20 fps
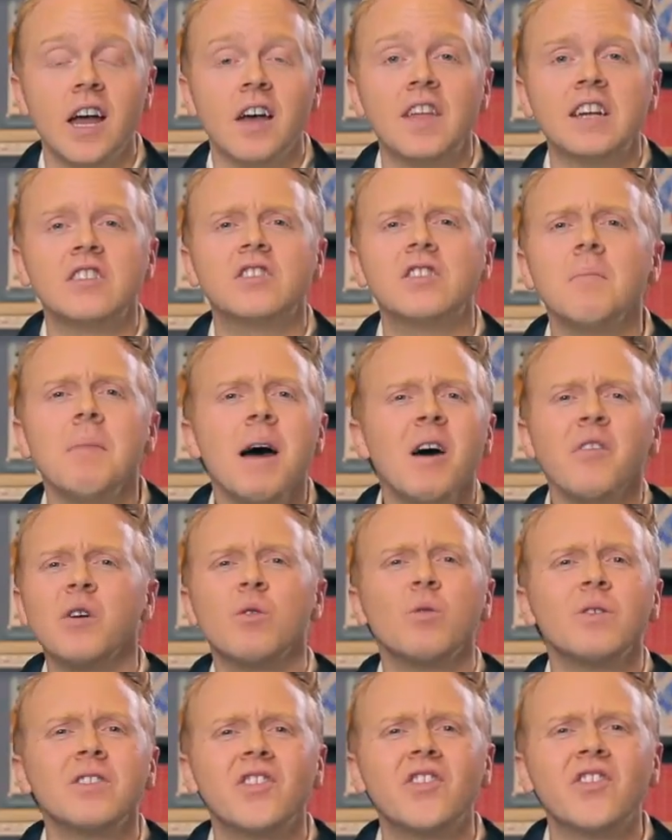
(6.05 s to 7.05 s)
That somehow
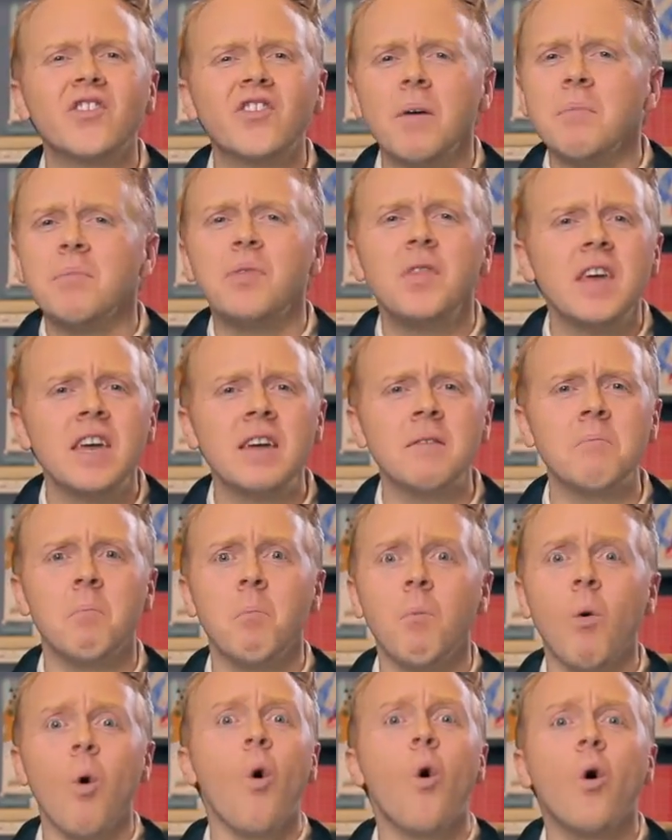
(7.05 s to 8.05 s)
there was
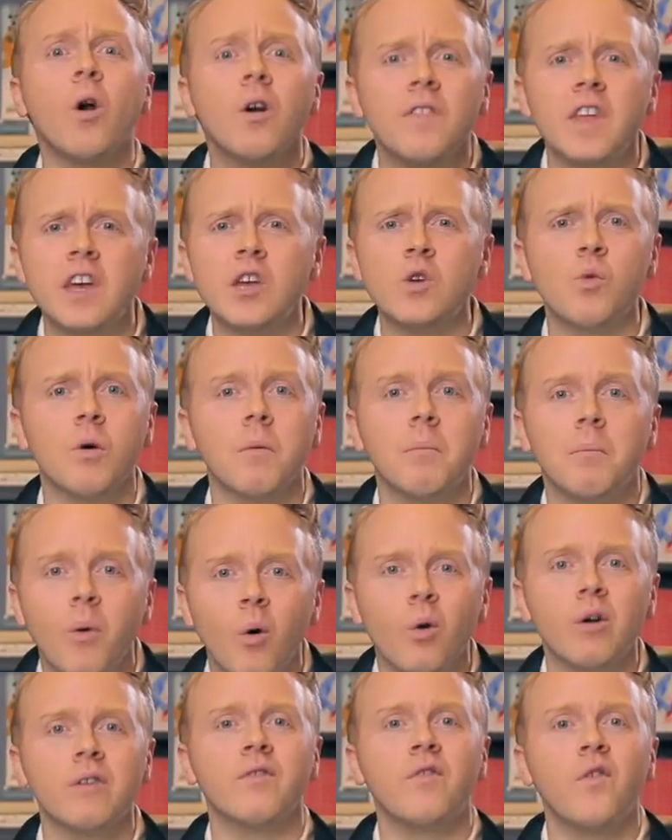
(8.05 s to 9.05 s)
something more that you were
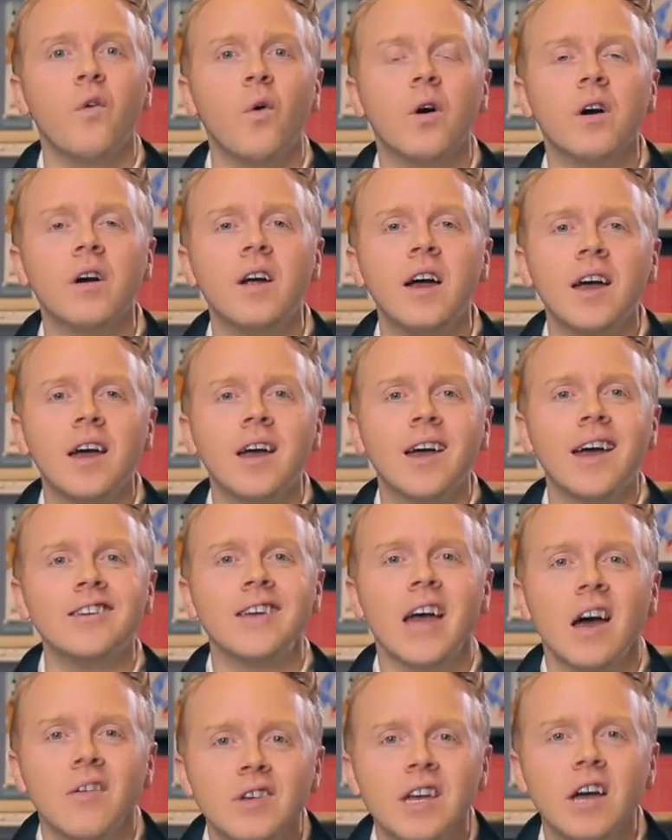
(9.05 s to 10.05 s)
born for and
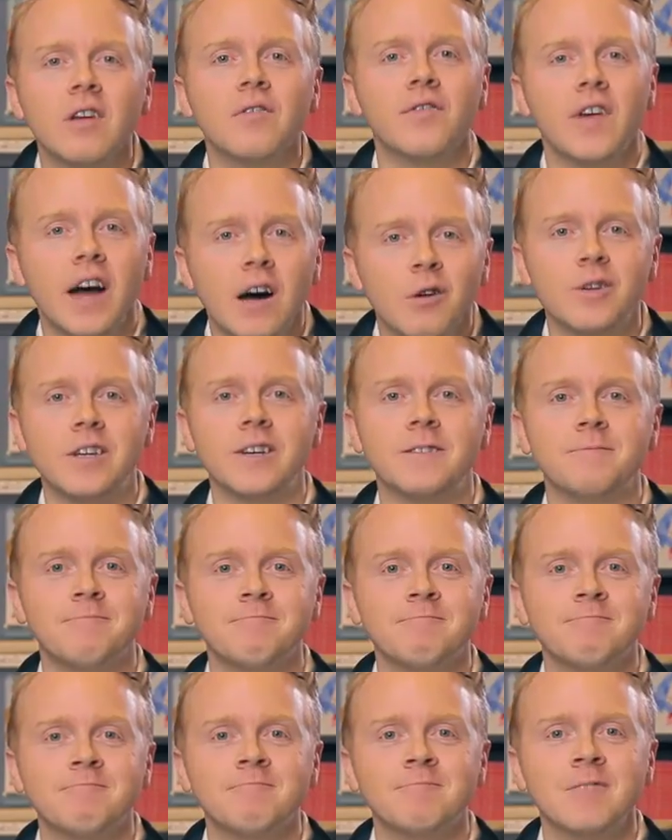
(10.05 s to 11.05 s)
you haven't yet found
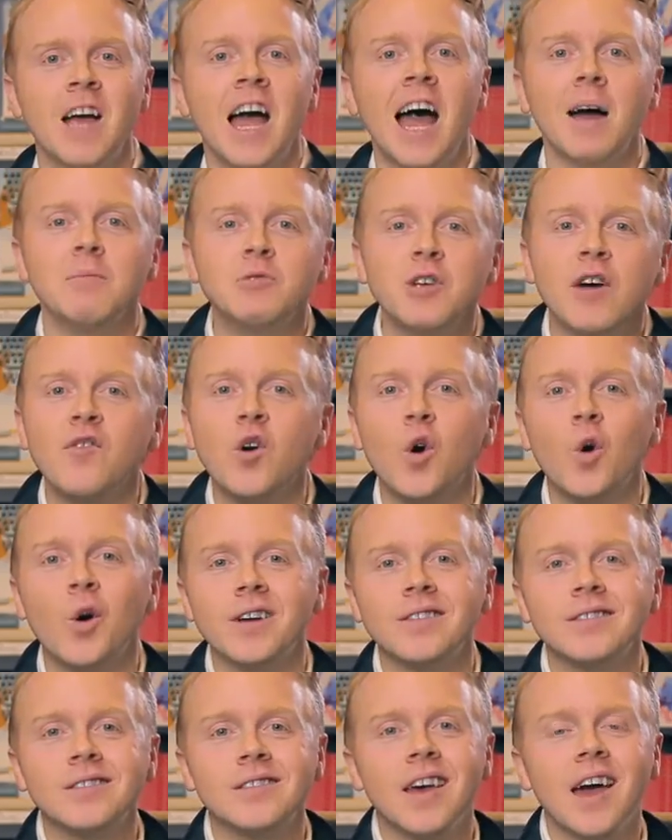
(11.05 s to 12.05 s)
it? I'm Jeff
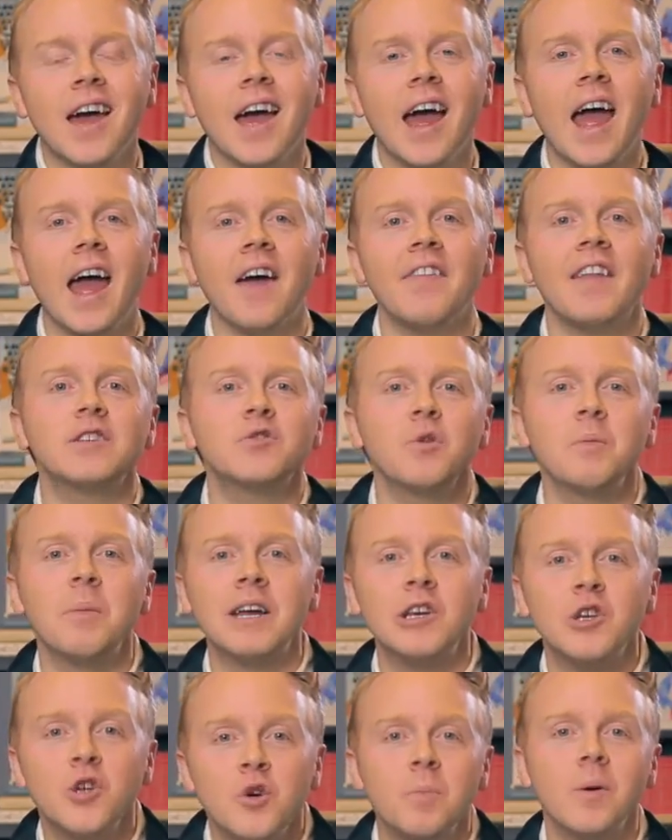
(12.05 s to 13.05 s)
Goins, and that's what
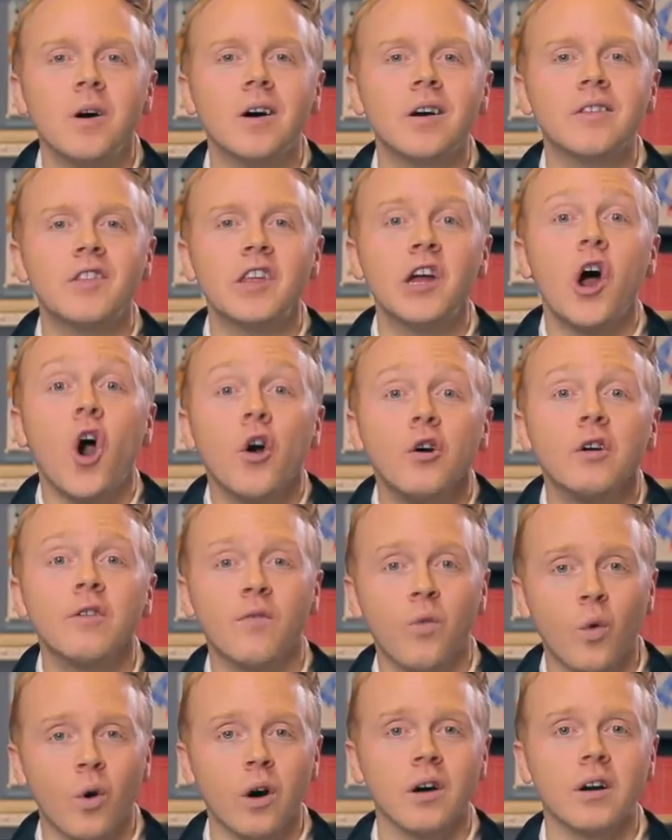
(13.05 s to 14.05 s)
my new book, The Art
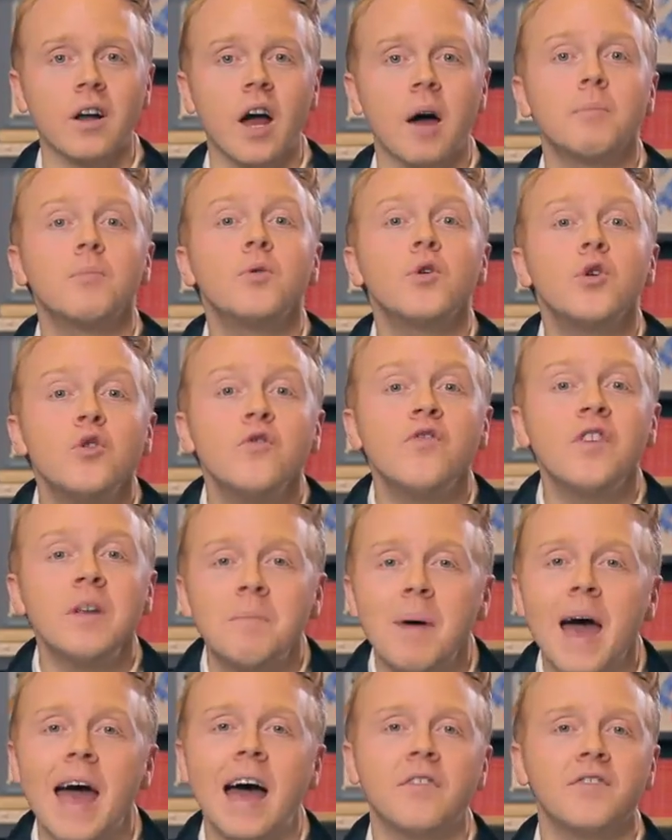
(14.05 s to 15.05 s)
of Work, A
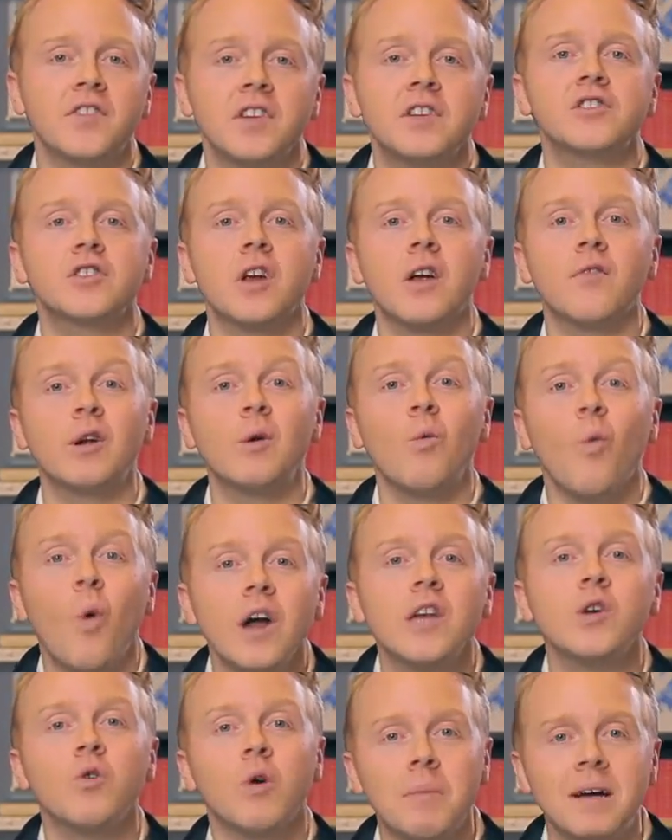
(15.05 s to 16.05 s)
Proven Path to Discovering
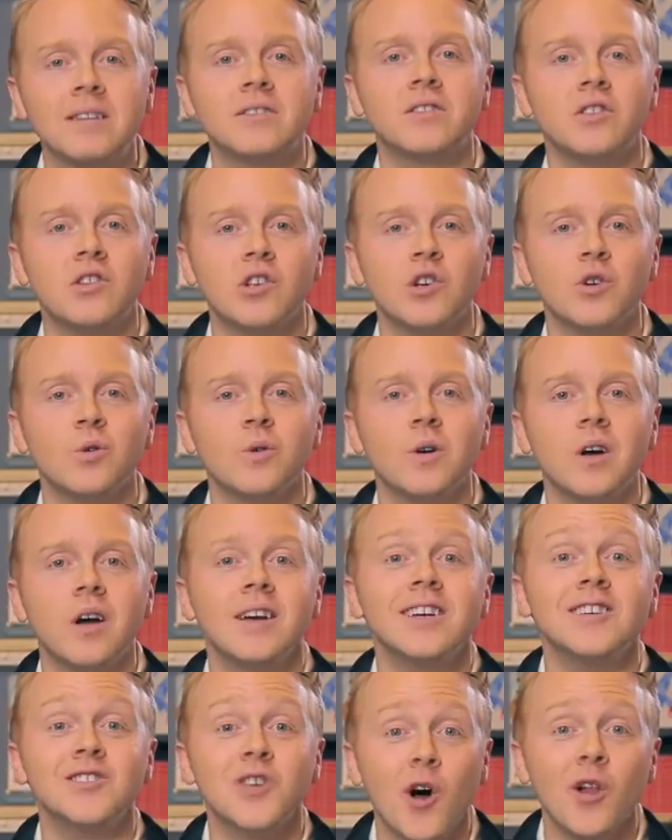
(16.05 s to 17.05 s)
What You Were Meant to Do,
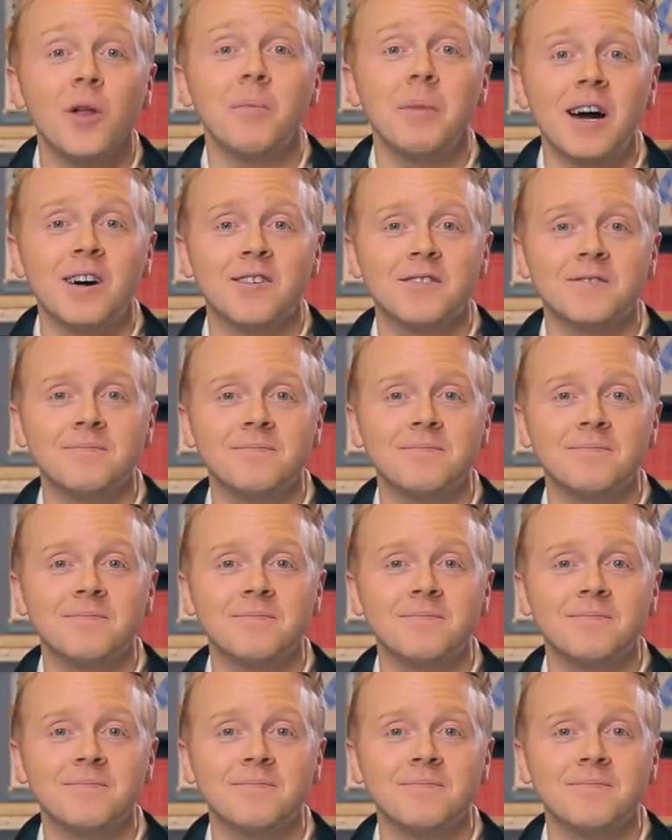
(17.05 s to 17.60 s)
is all about.